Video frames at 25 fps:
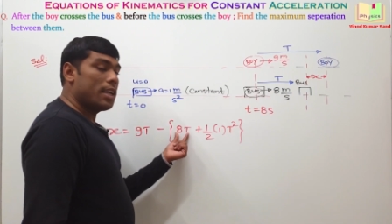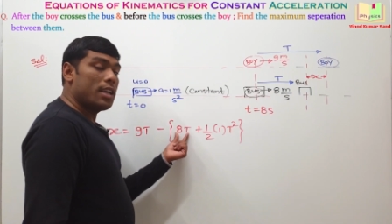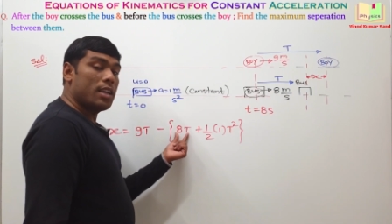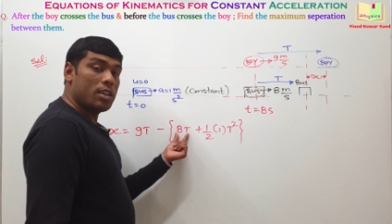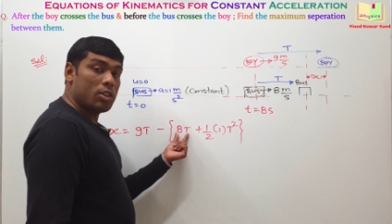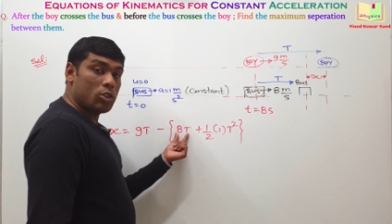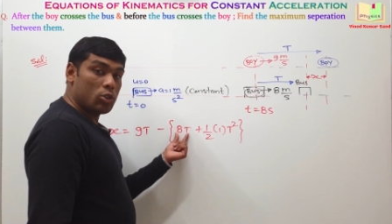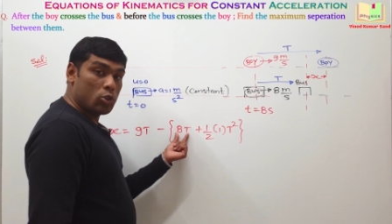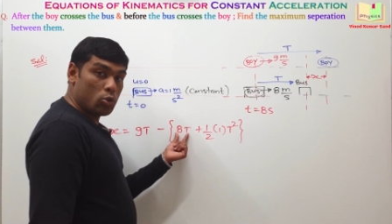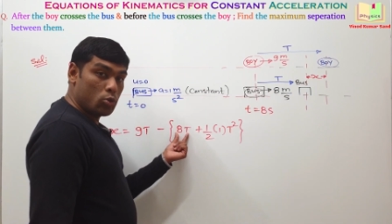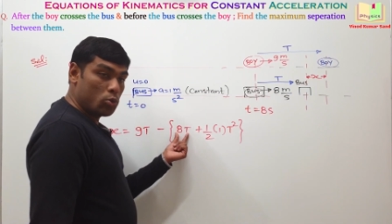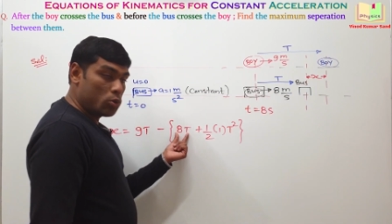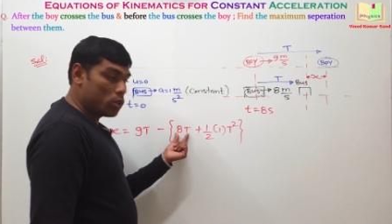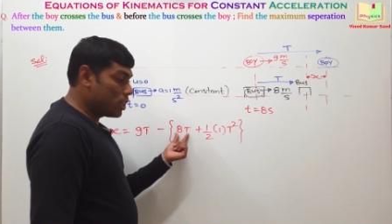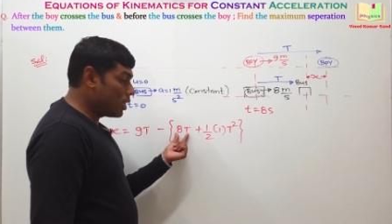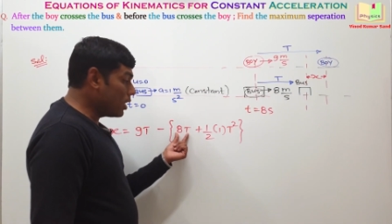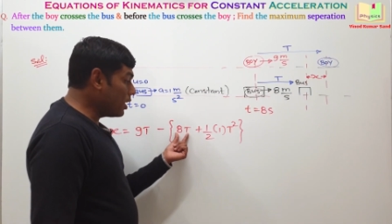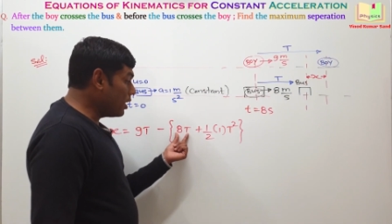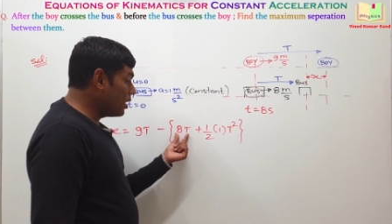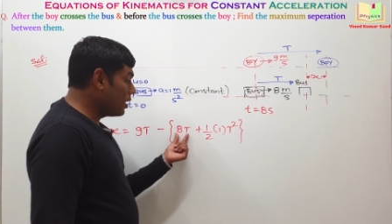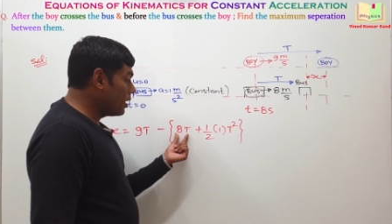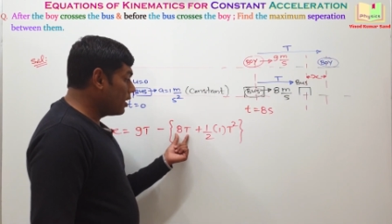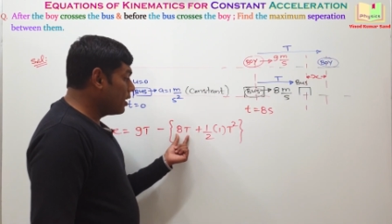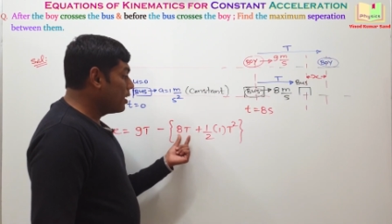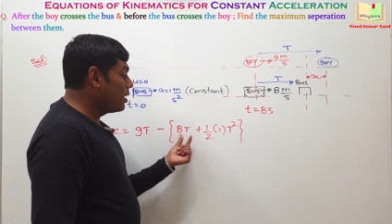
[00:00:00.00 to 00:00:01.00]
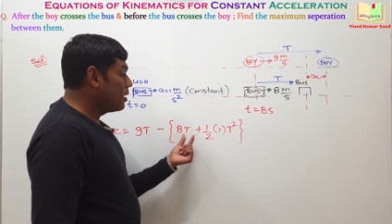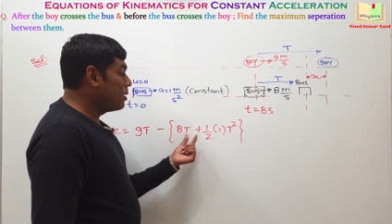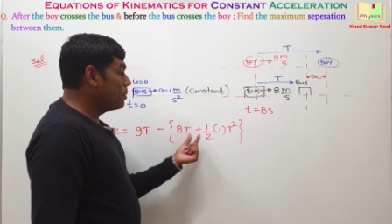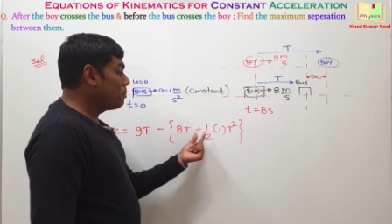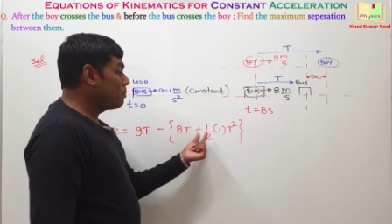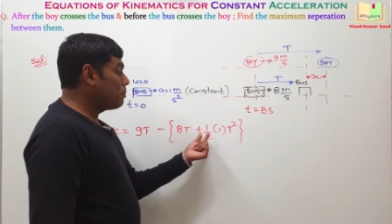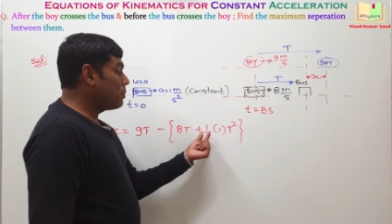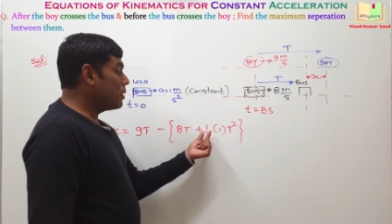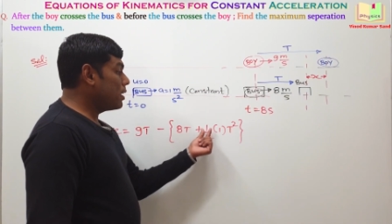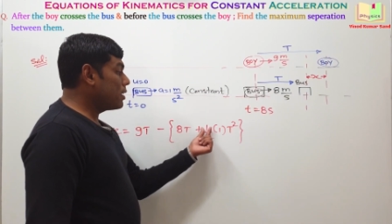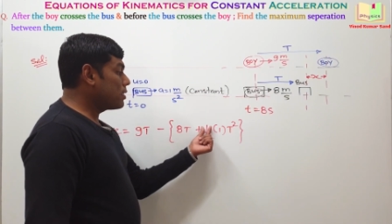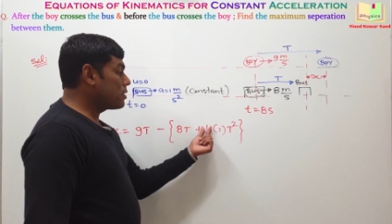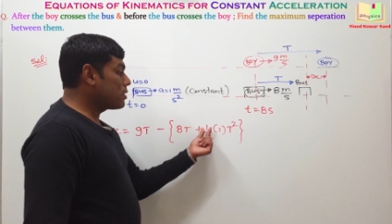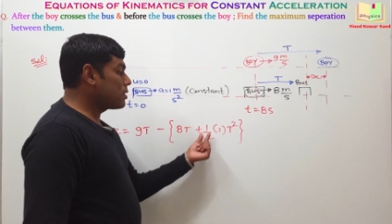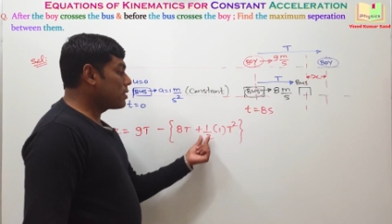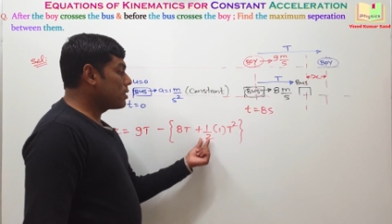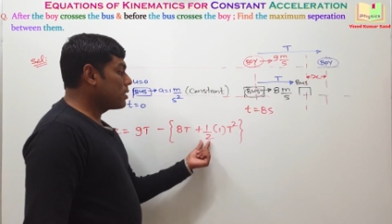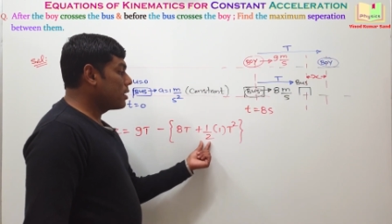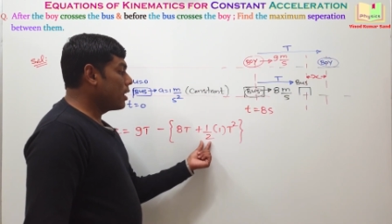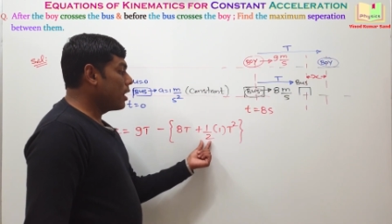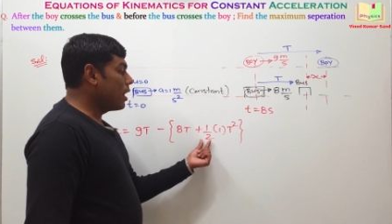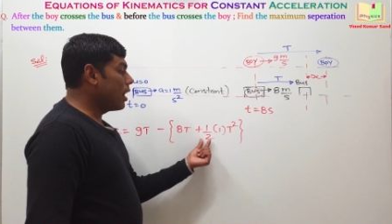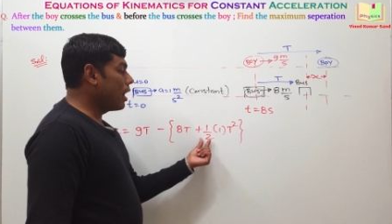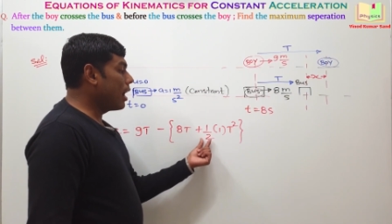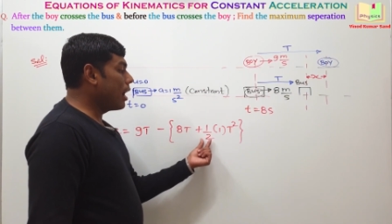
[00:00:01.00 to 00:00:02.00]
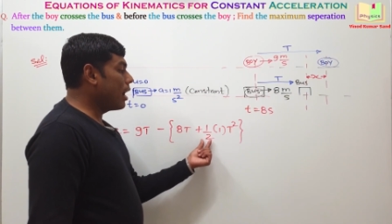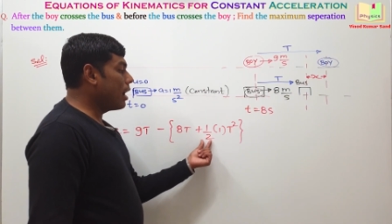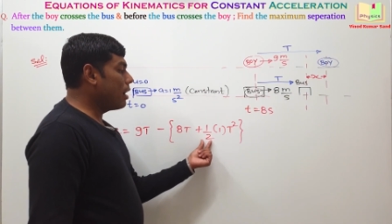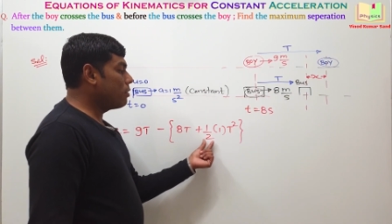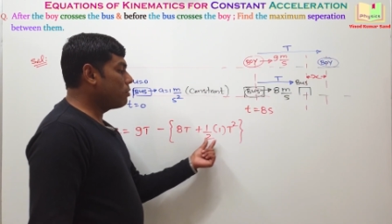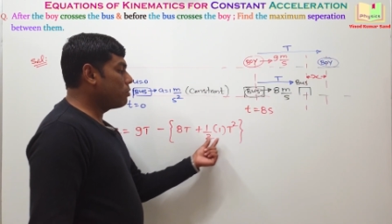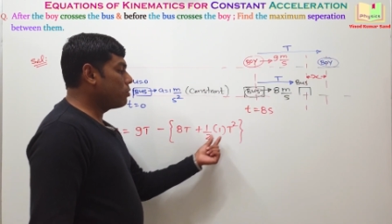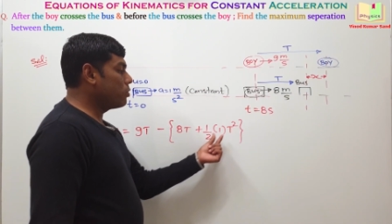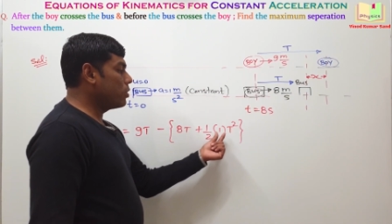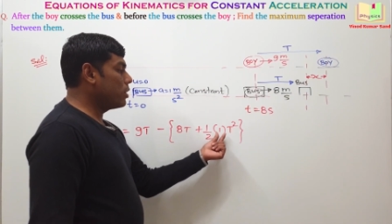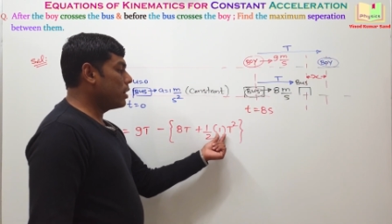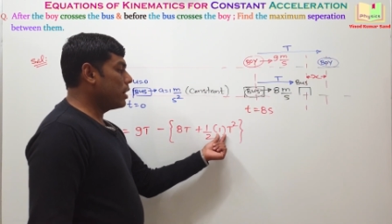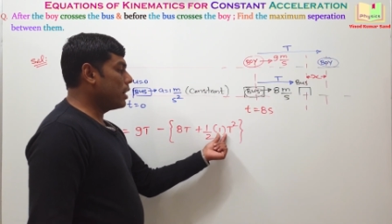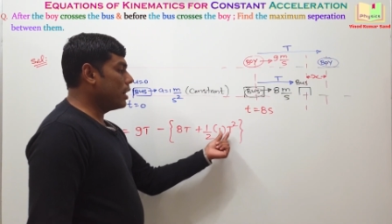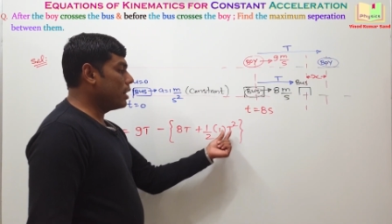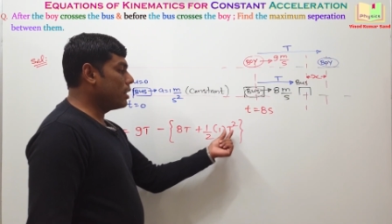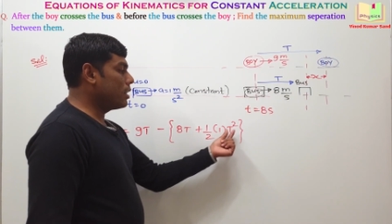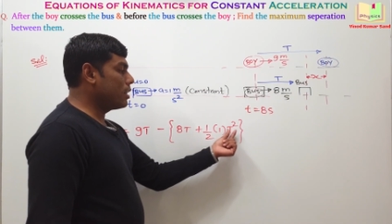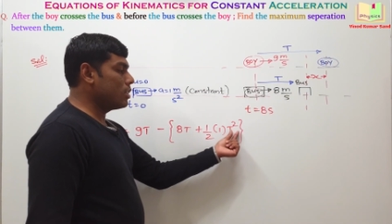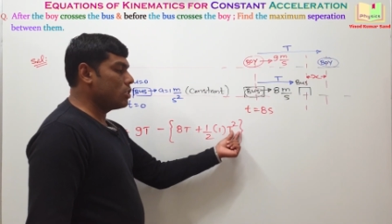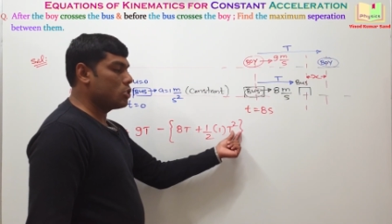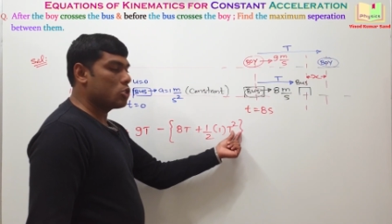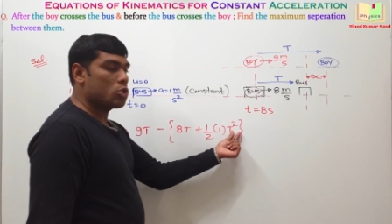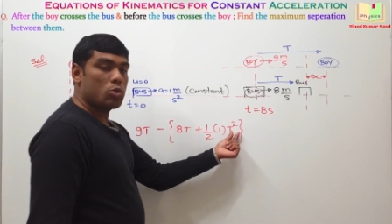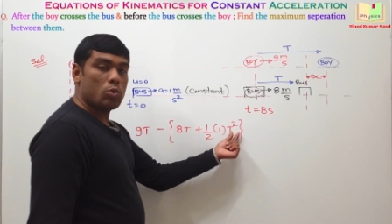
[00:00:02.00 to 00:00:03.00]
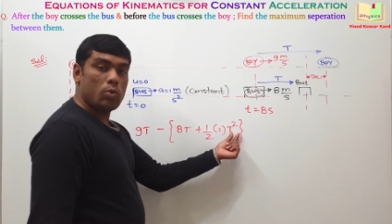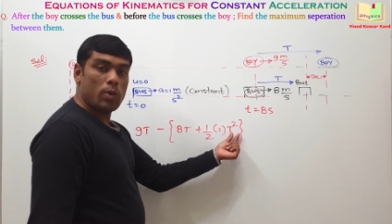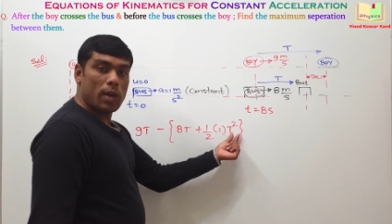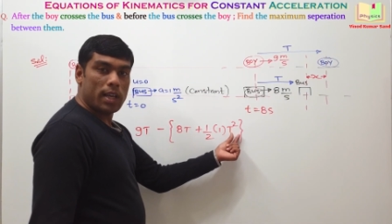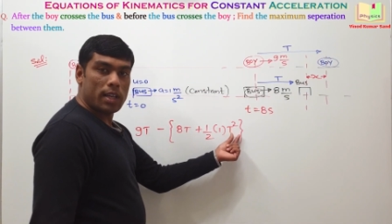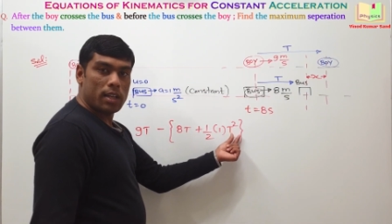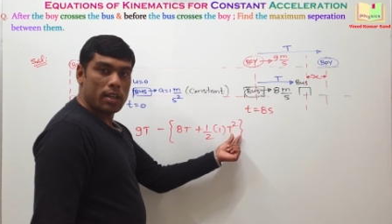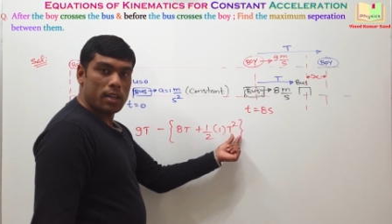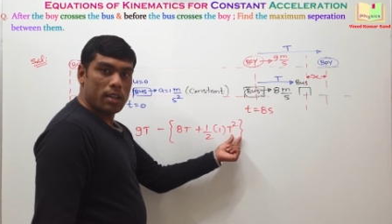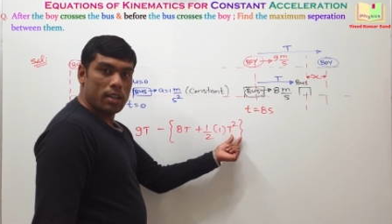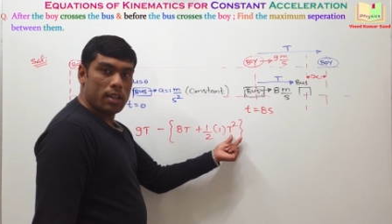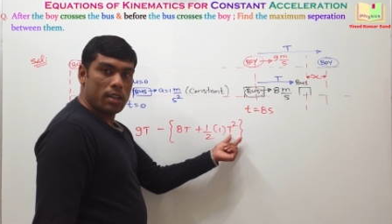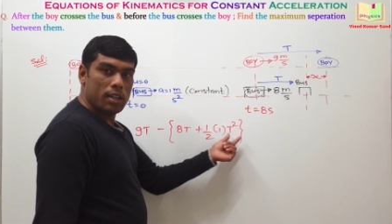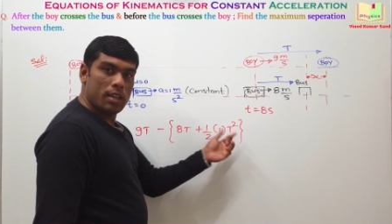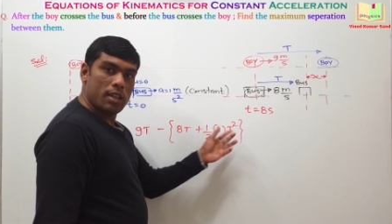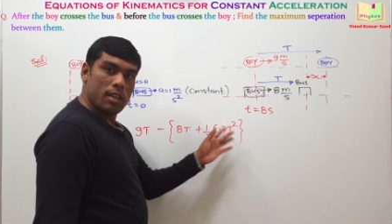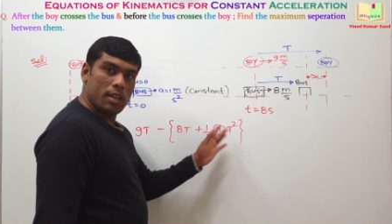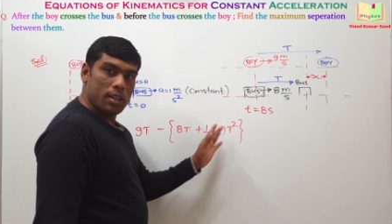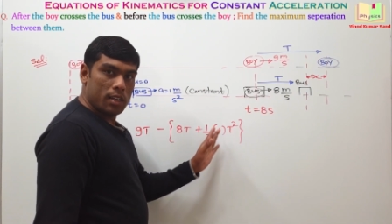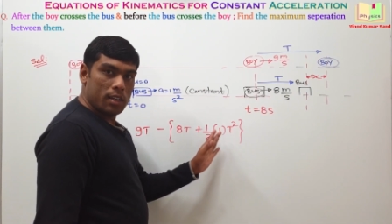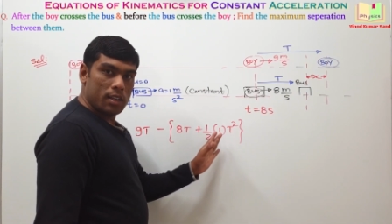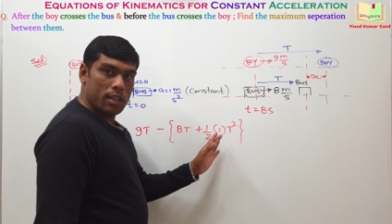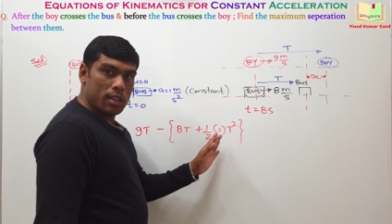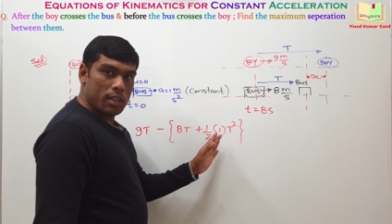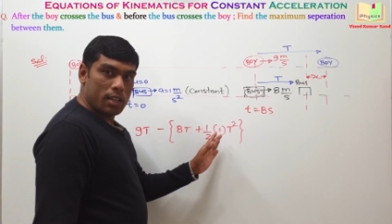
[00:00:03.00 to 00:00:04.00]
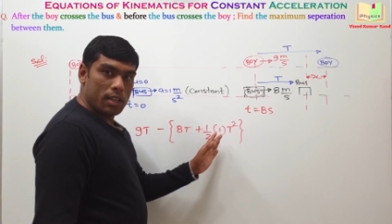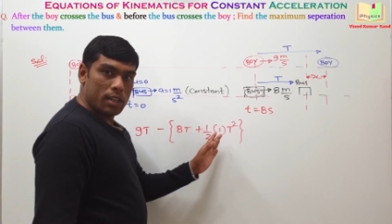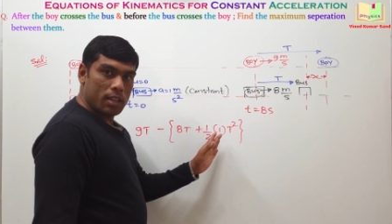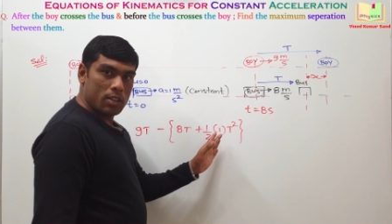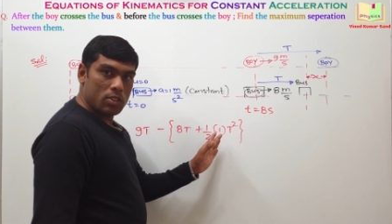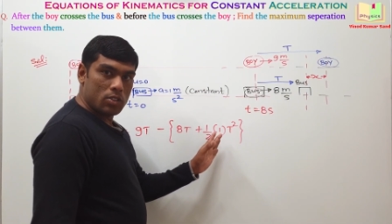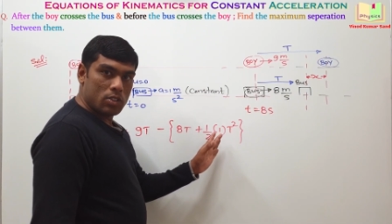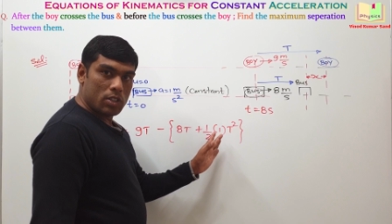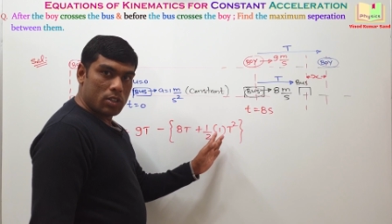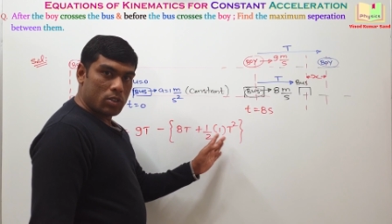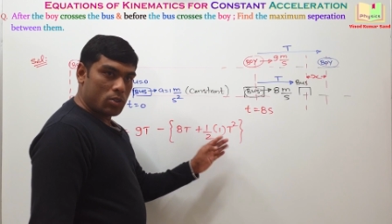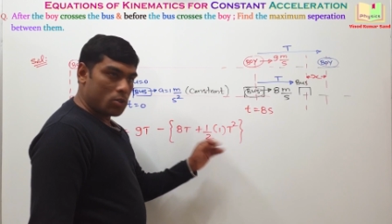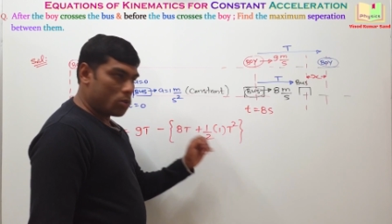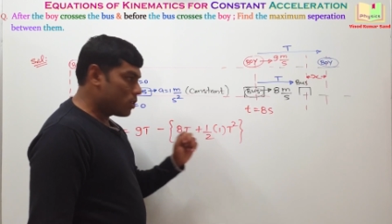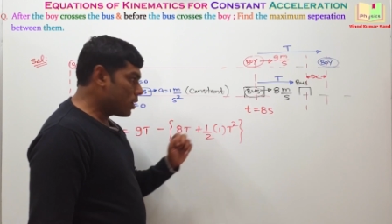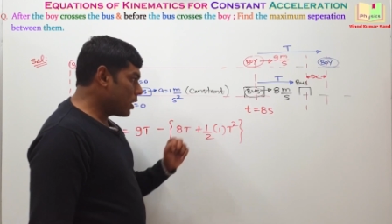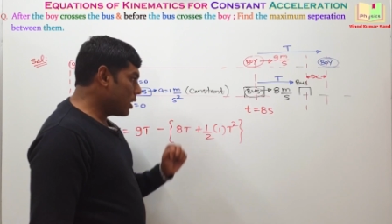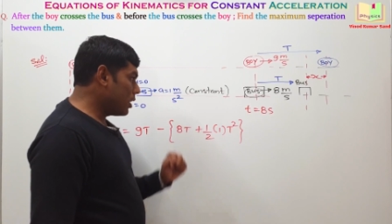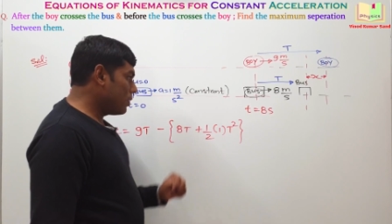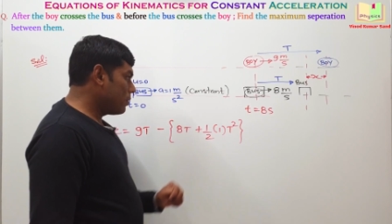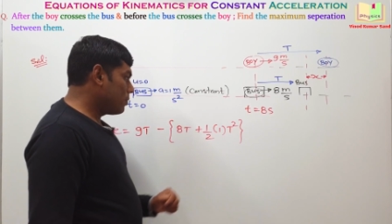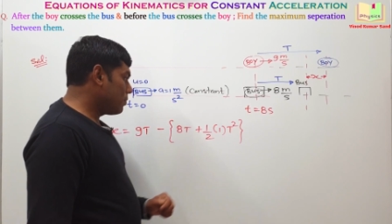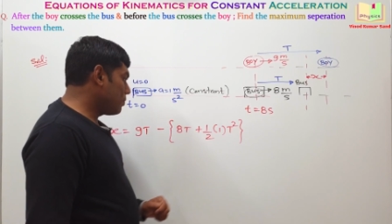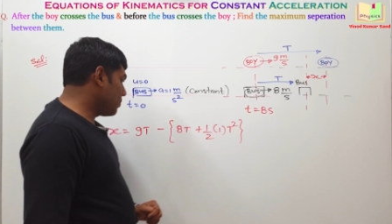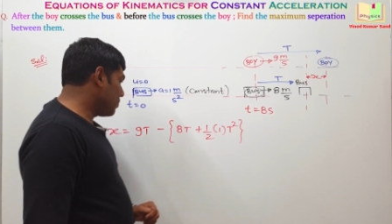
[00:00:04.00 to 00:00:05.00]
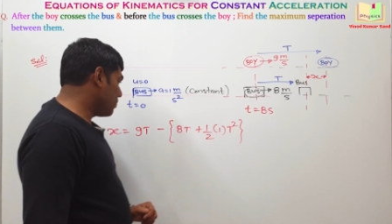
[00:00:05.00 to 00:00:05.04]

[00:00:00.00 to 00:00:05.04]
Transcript: ut plus half at square. Is it okay?